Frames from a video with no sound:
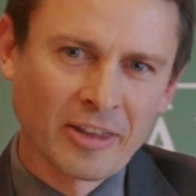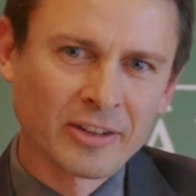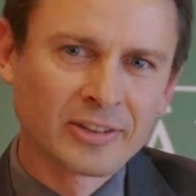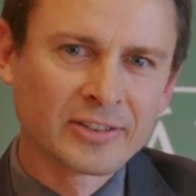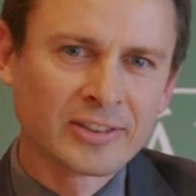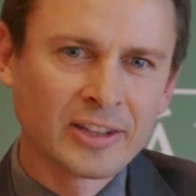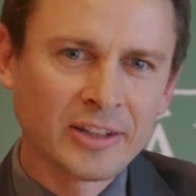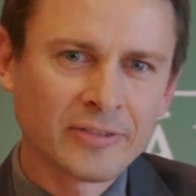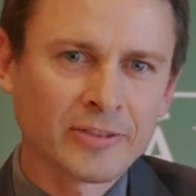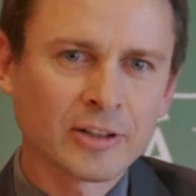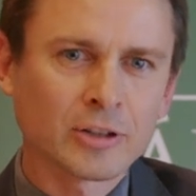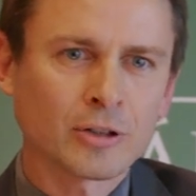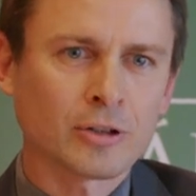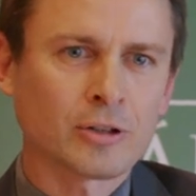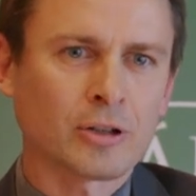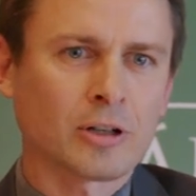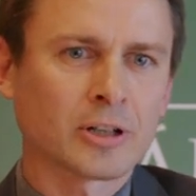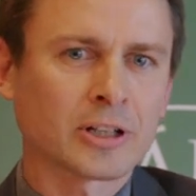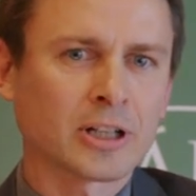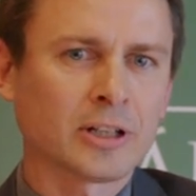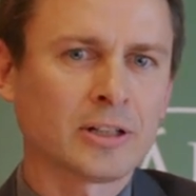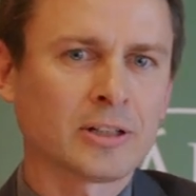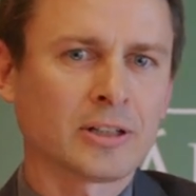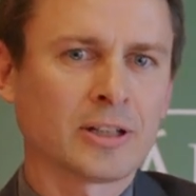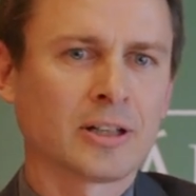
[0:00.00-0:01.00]
the civil
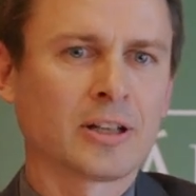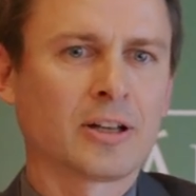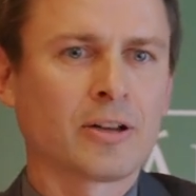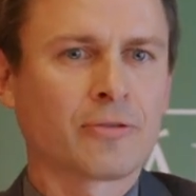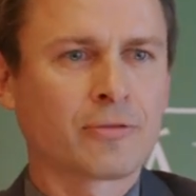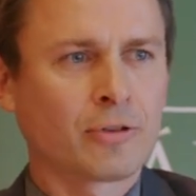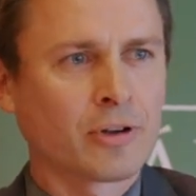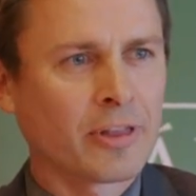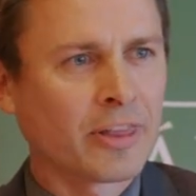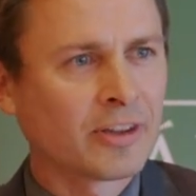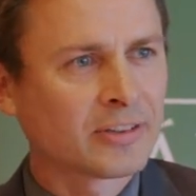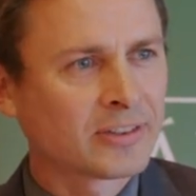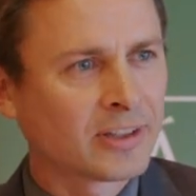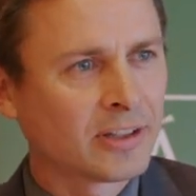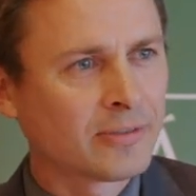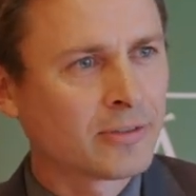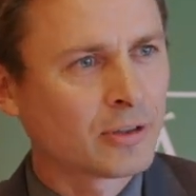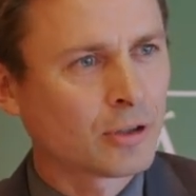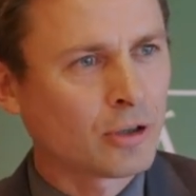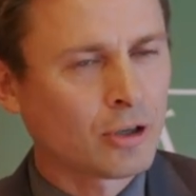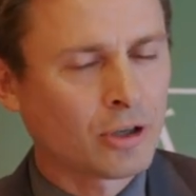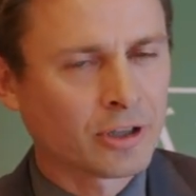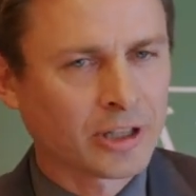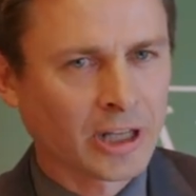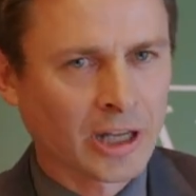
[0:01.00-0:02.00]
order. For the
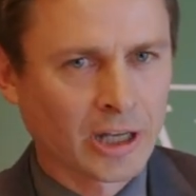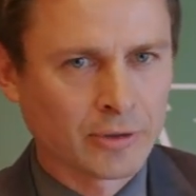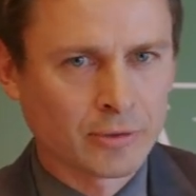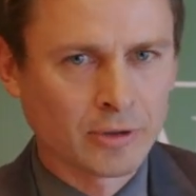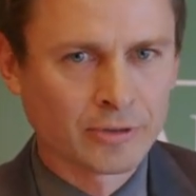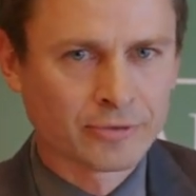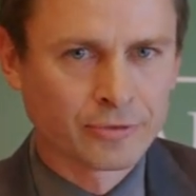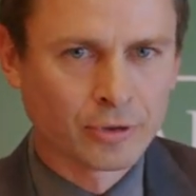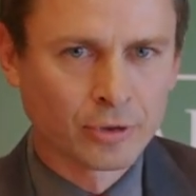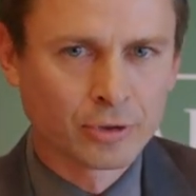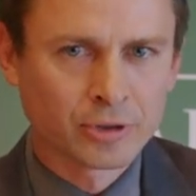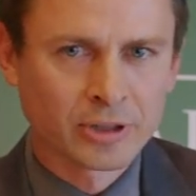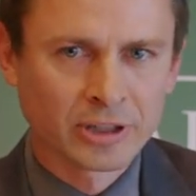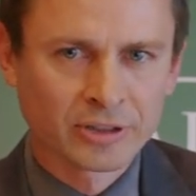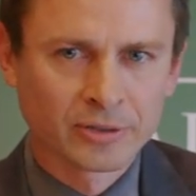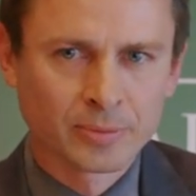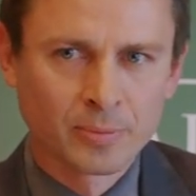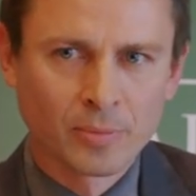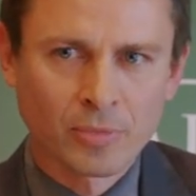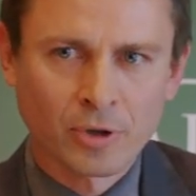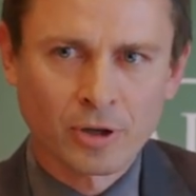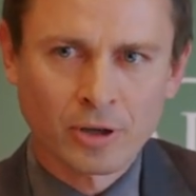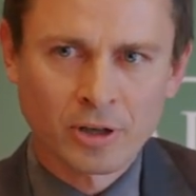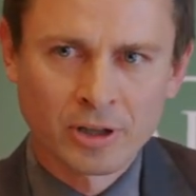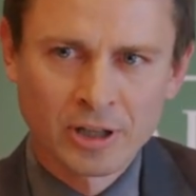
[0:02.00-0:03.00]
civil order, I will focus
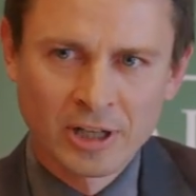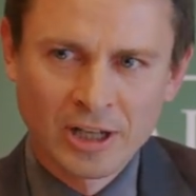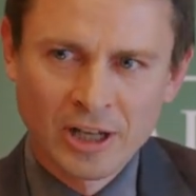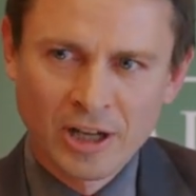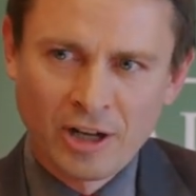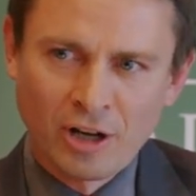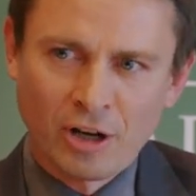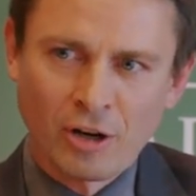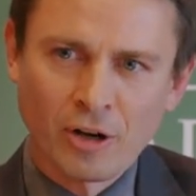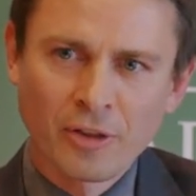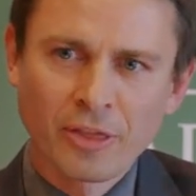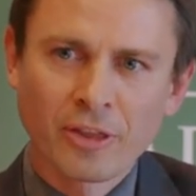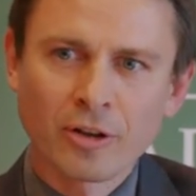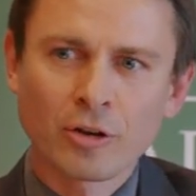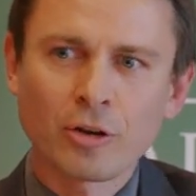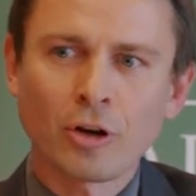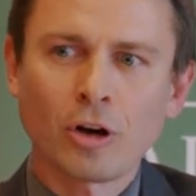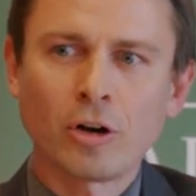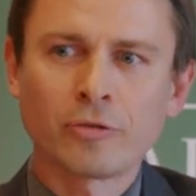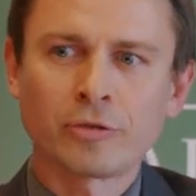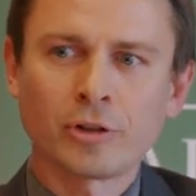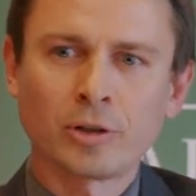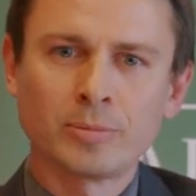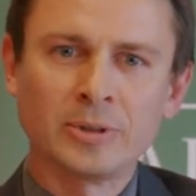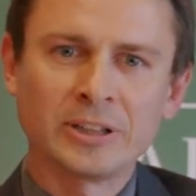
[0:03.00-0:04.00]
more on the
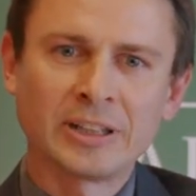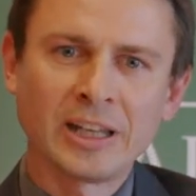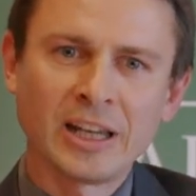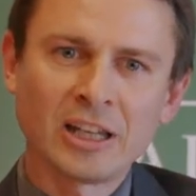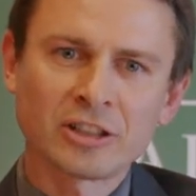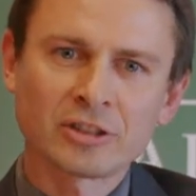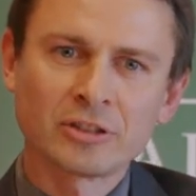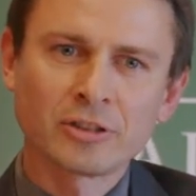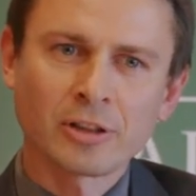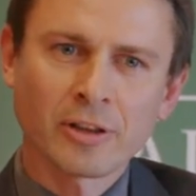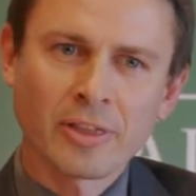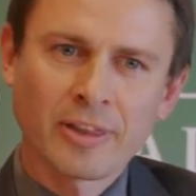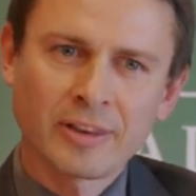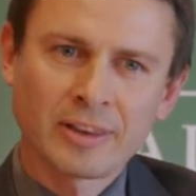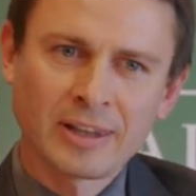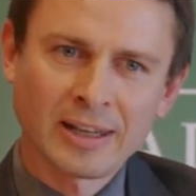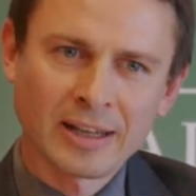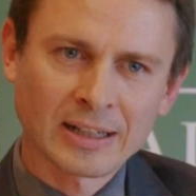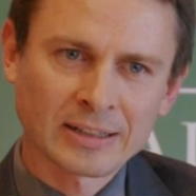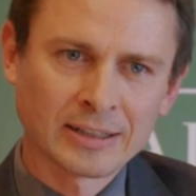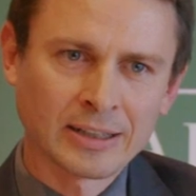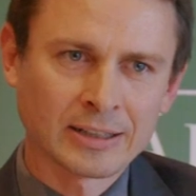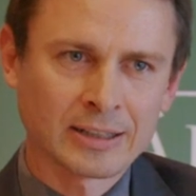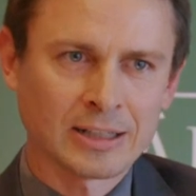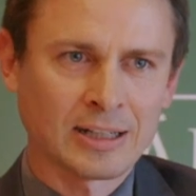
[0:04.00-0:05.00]
law of obligations, on the
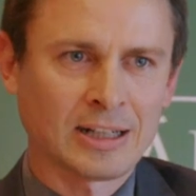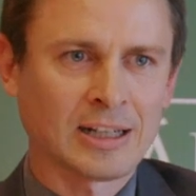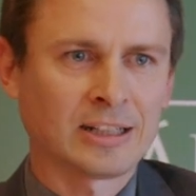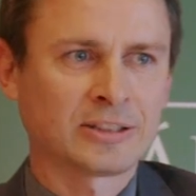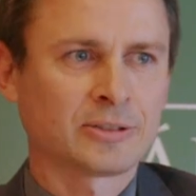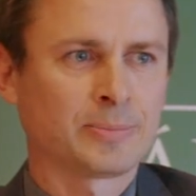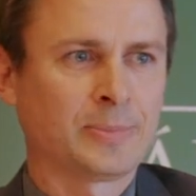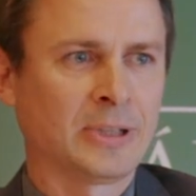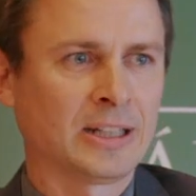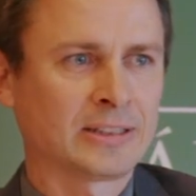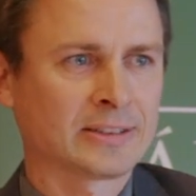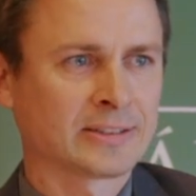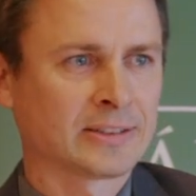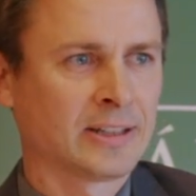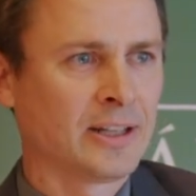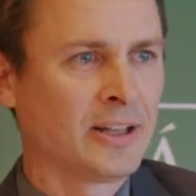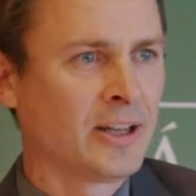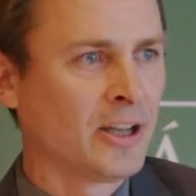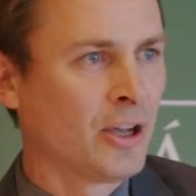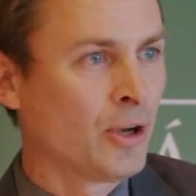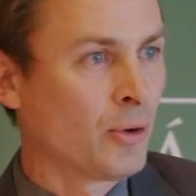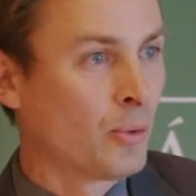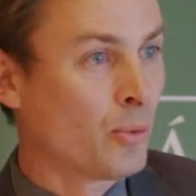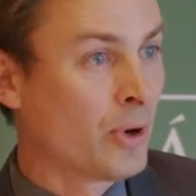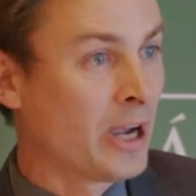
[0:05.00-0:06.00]
technical aspects,
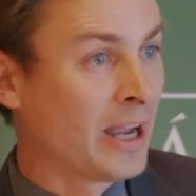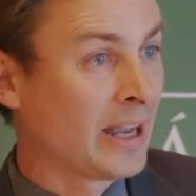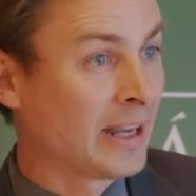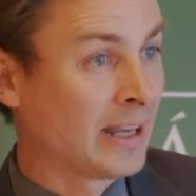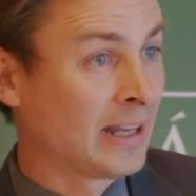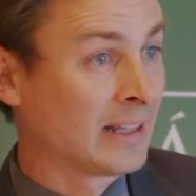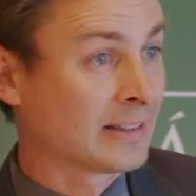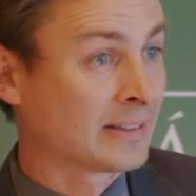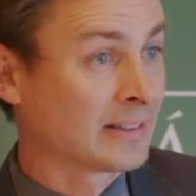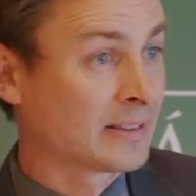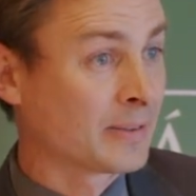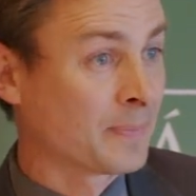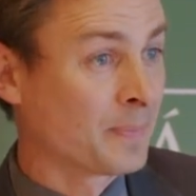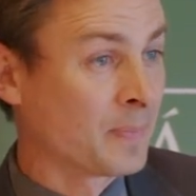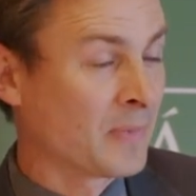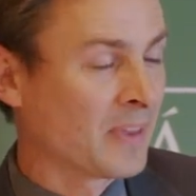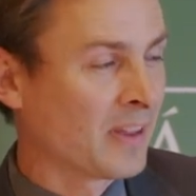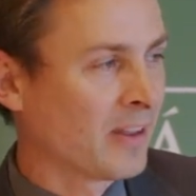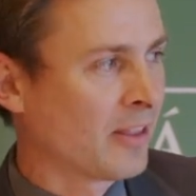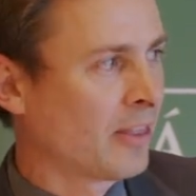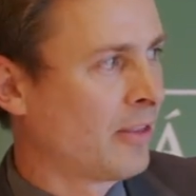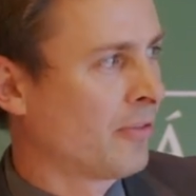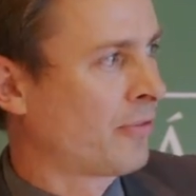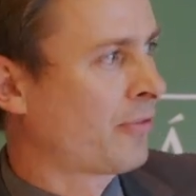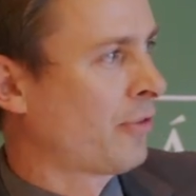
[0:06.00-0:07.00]
whereas
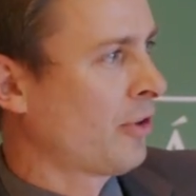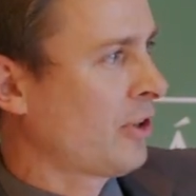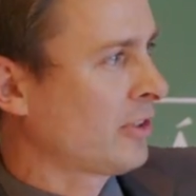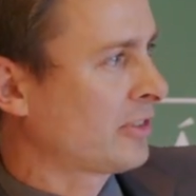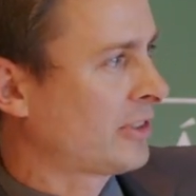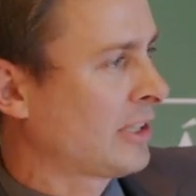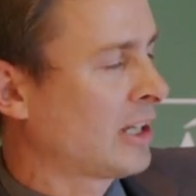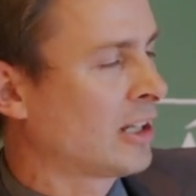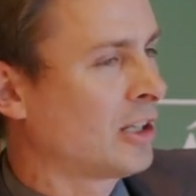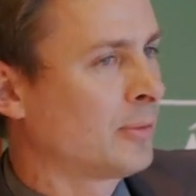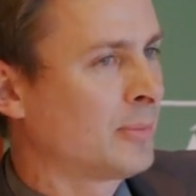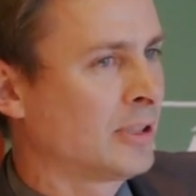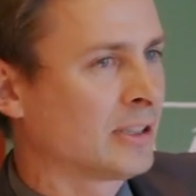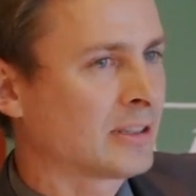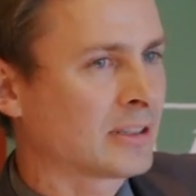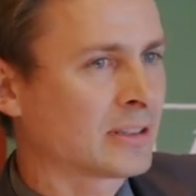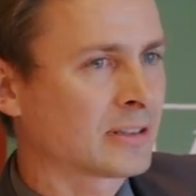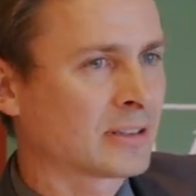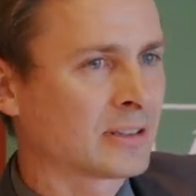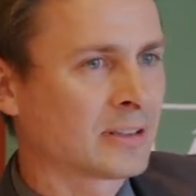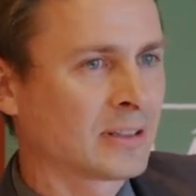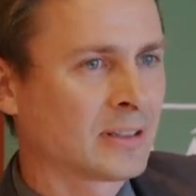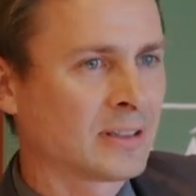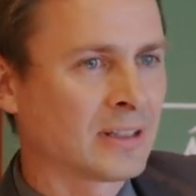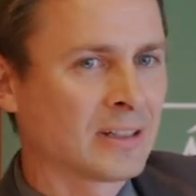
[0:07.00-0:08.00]
the first
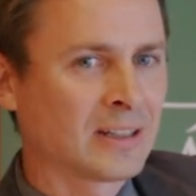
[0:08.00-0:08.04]
element